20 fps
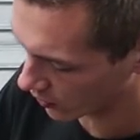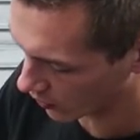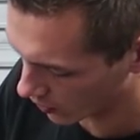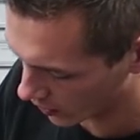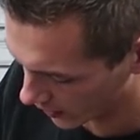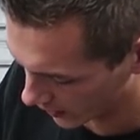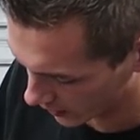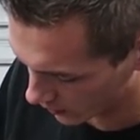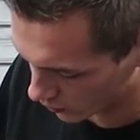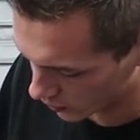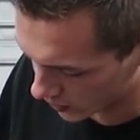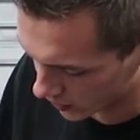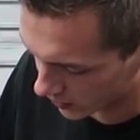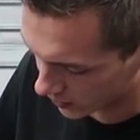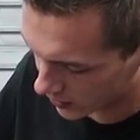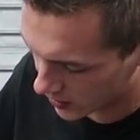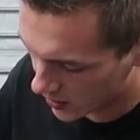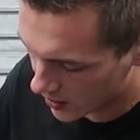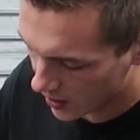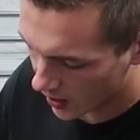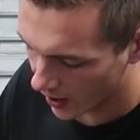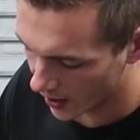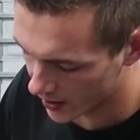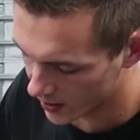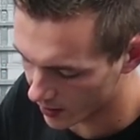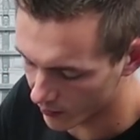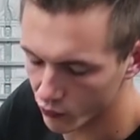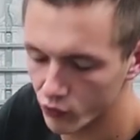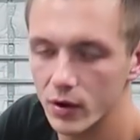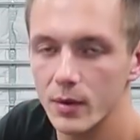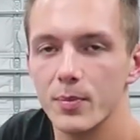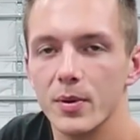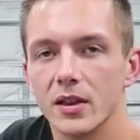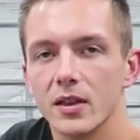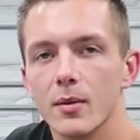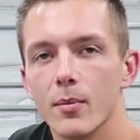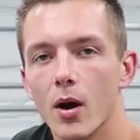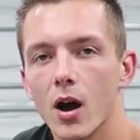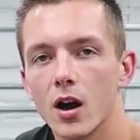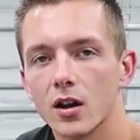annoying. I end up ripping
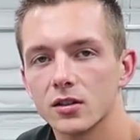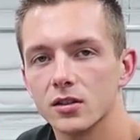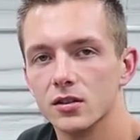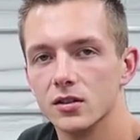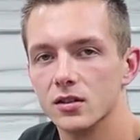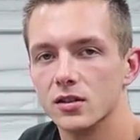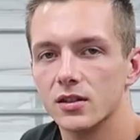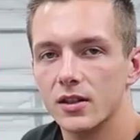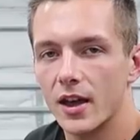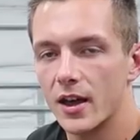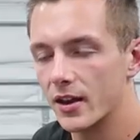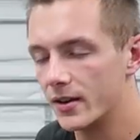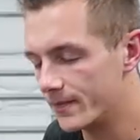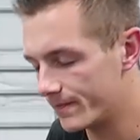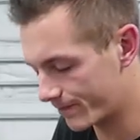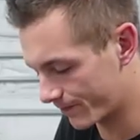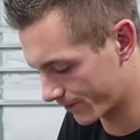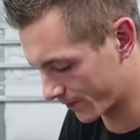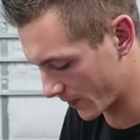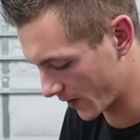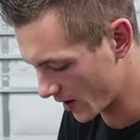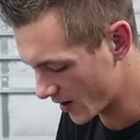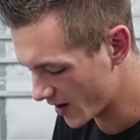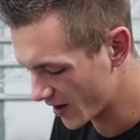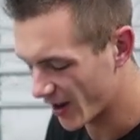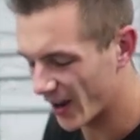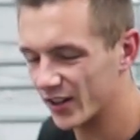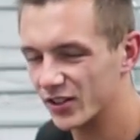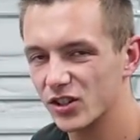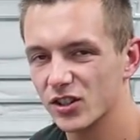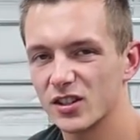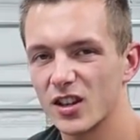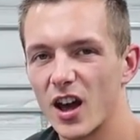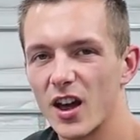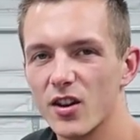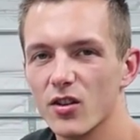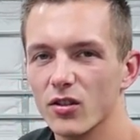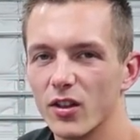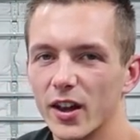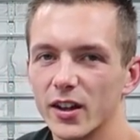the box instead. I
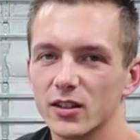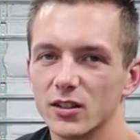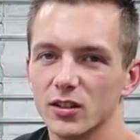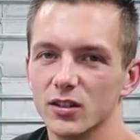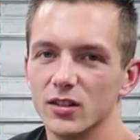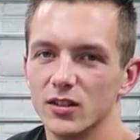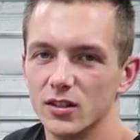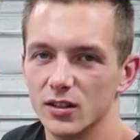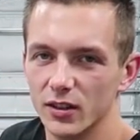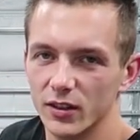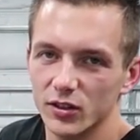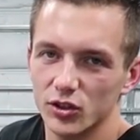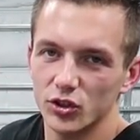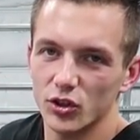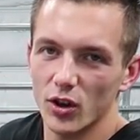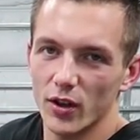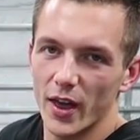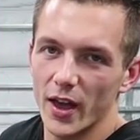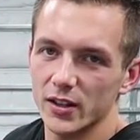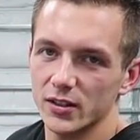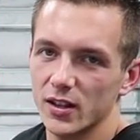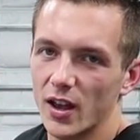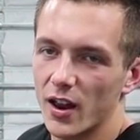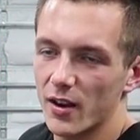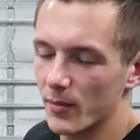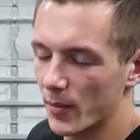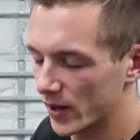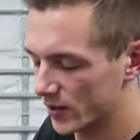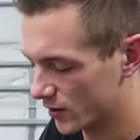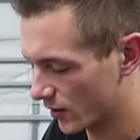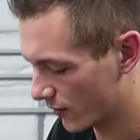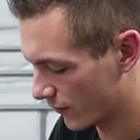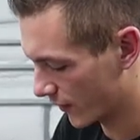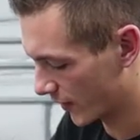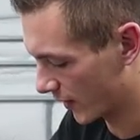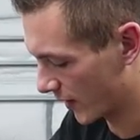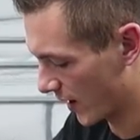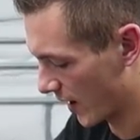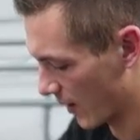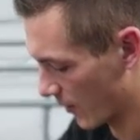don't like to show that side of myself
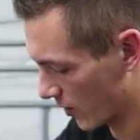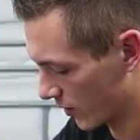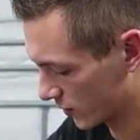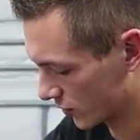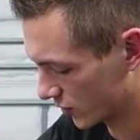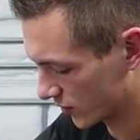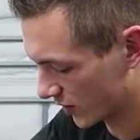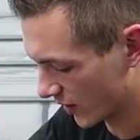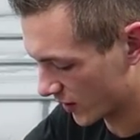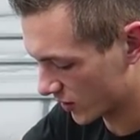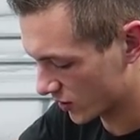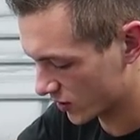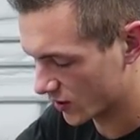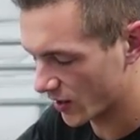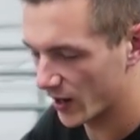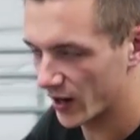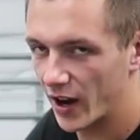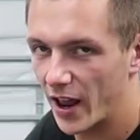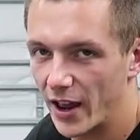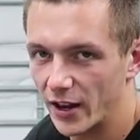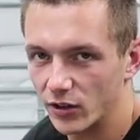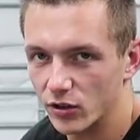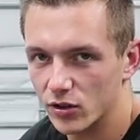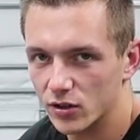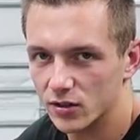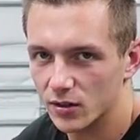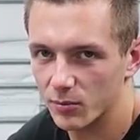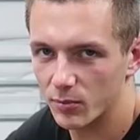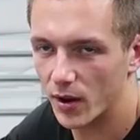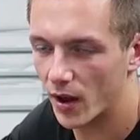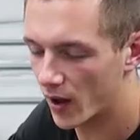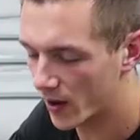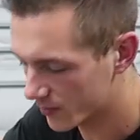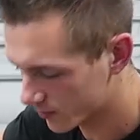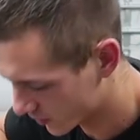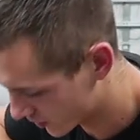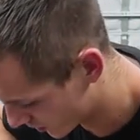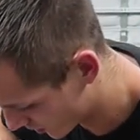on camera because I just get angry sometimes